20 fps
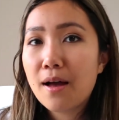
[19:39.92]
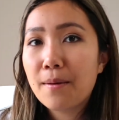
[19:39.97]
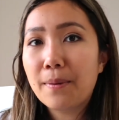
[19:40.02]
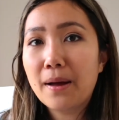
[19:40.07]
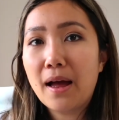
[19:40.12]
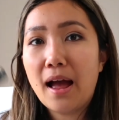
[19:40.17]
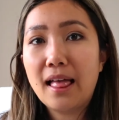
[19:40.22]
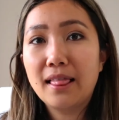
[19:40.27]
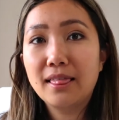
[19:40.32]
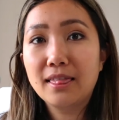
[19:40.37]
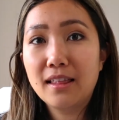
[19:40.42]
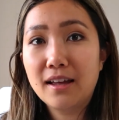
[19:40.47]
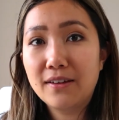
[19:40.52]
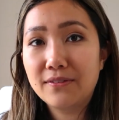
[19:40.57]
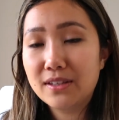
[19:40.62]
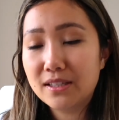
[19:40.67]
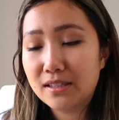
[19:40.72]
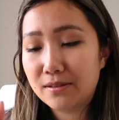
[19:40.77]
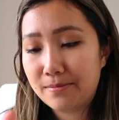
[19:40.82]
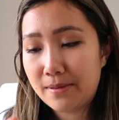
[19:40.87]
but I
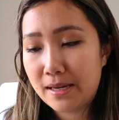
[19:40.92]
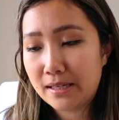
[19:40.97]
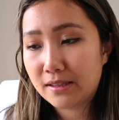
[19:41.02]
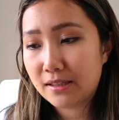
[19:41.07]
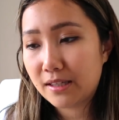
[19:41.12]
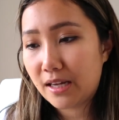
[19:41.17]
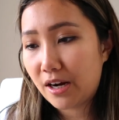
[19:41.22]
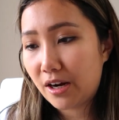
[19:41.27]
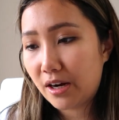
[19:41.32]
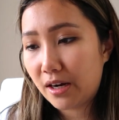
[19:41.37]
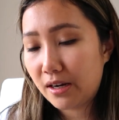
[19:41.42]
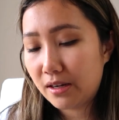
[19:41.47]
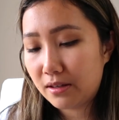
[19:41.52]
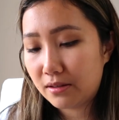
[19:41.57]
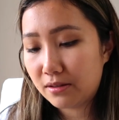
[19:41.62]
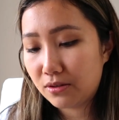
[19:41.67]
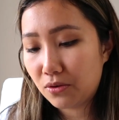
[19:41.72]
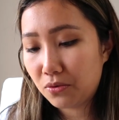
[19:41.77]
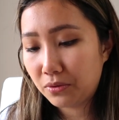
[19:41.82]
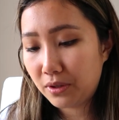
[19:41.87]
love this mascara, and
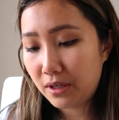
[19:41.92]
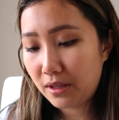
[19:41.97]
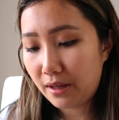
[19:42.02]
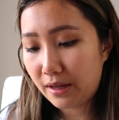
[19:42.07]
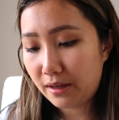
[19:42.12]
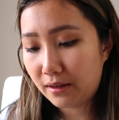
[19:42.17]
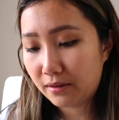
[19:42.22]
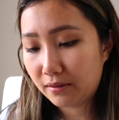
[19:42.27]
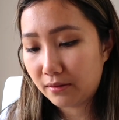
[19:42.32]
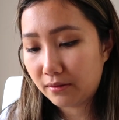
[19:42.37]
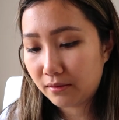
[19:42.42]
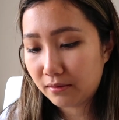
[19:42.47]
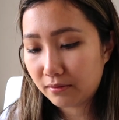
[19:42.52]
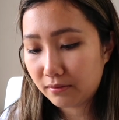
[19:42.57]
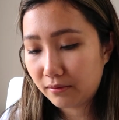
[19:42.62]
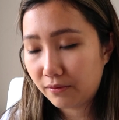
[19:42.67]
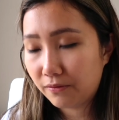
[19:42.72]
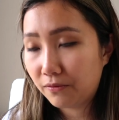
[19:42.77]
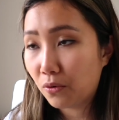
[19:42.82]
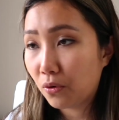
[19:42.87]
it's only like
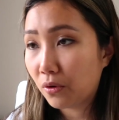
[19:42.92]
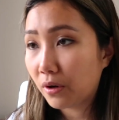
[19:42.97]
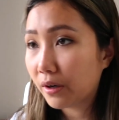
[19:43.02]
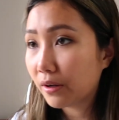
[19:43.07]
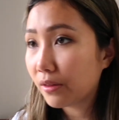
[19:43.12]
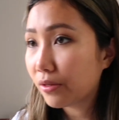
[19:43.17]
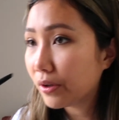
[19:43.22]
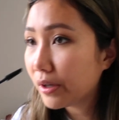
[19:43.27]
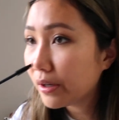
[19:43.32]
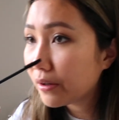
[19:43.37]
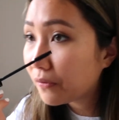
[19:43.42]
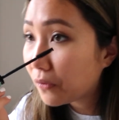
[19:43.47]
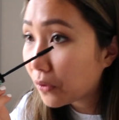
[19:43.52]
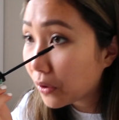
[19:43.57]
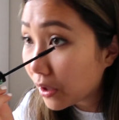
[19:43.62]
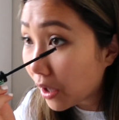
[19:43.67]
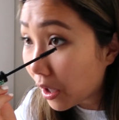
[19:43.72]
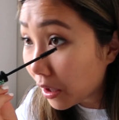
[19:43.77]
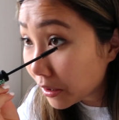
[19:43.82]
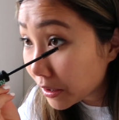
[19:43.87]
$3
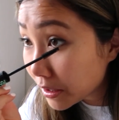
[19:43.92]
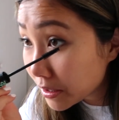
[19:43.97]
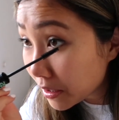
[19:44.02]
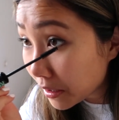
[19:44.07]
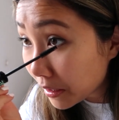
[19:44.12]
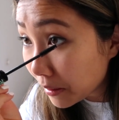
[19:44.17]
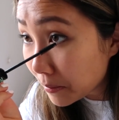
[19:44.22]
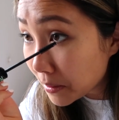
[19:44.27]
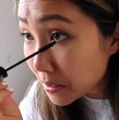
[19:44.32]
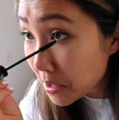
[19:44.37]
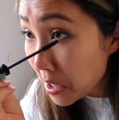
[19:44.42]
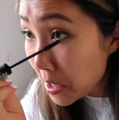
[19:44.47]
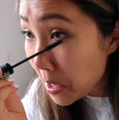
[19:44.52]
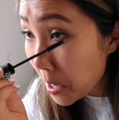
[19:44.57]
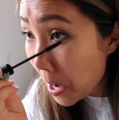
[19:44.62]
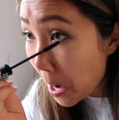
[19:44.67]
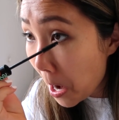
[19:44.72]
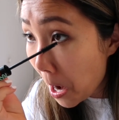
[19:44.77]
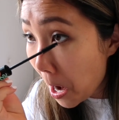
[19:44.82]
or $4 on Amazon.